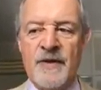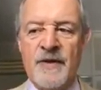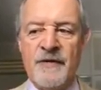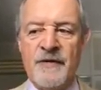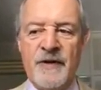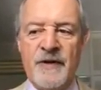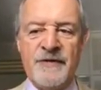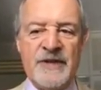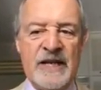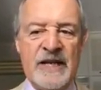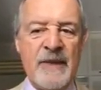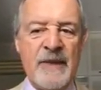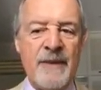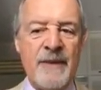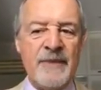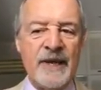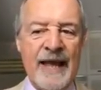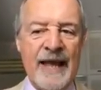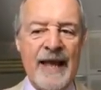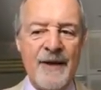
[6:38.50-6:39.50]
the 15
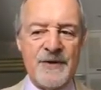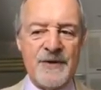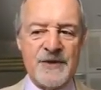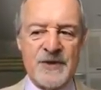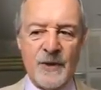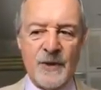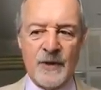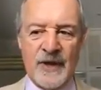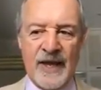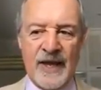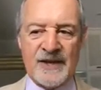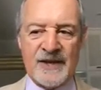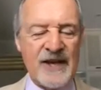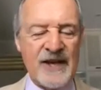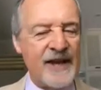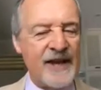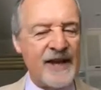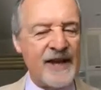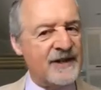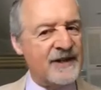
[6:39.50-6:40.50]
member council
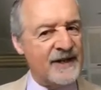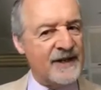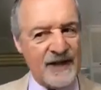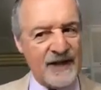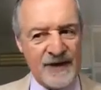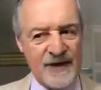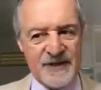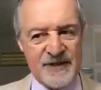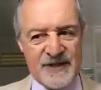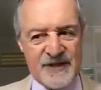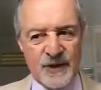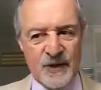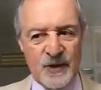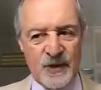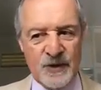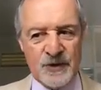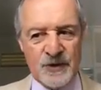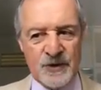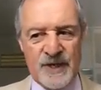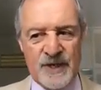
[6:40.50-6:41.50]
extended
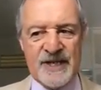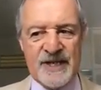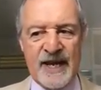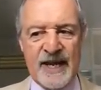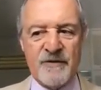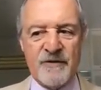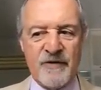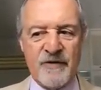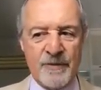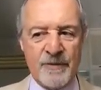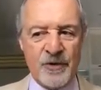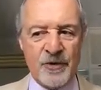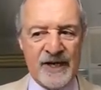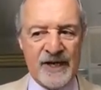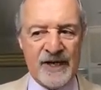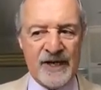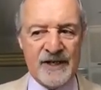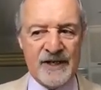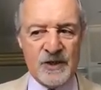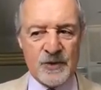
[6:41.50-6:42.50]
until 28
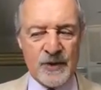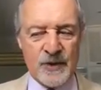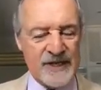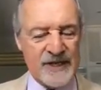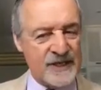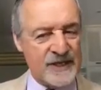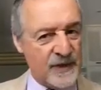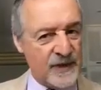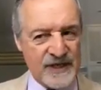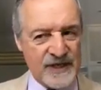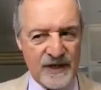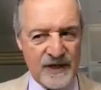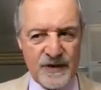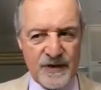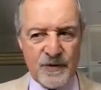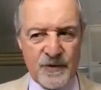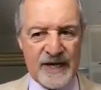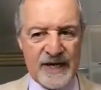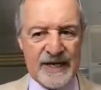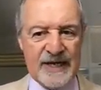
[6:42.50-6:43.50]
February
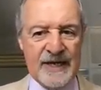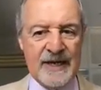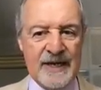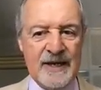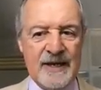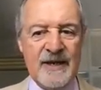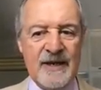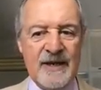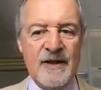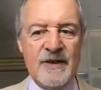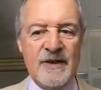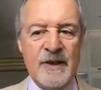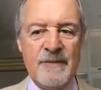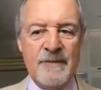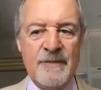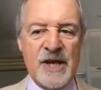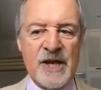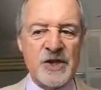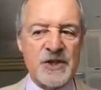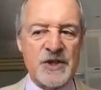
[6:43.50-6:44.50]
2023 the
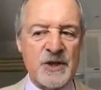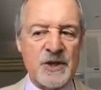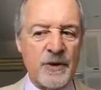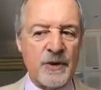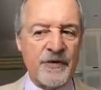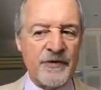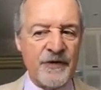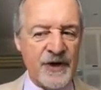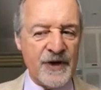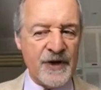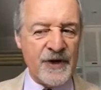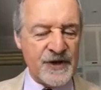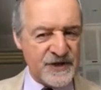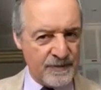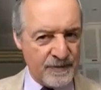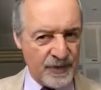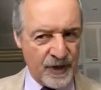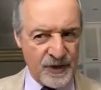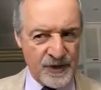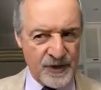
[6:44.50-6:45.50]
measures that were first
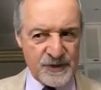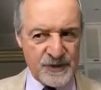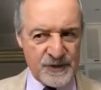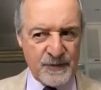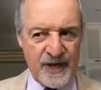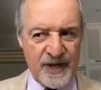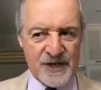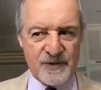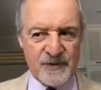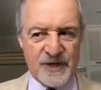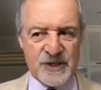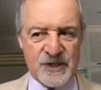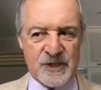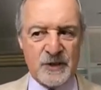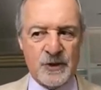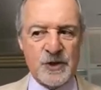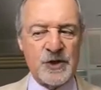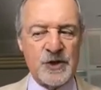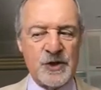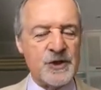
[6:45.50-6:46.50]
imposed by its
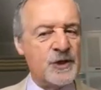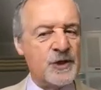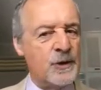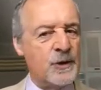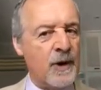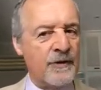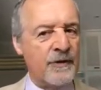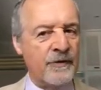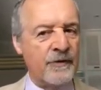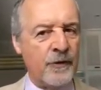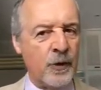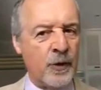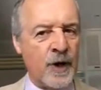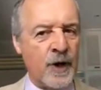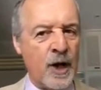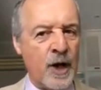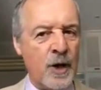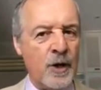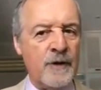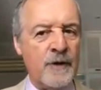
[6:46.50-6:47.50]
Resolution
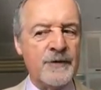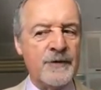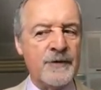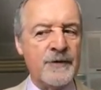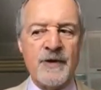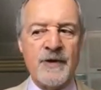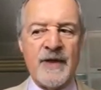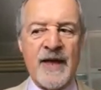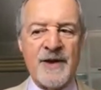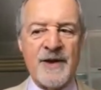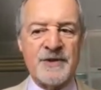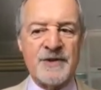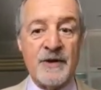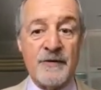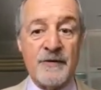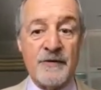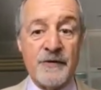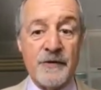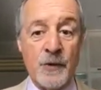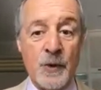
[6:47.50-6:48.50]
2140 of
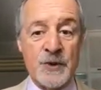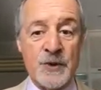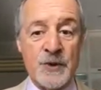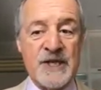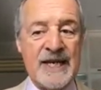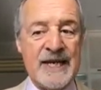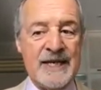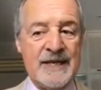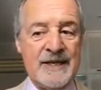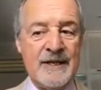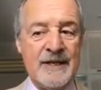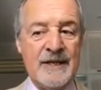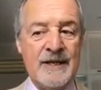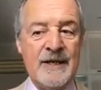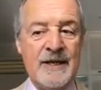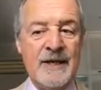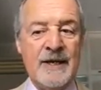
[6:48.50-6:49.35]
2014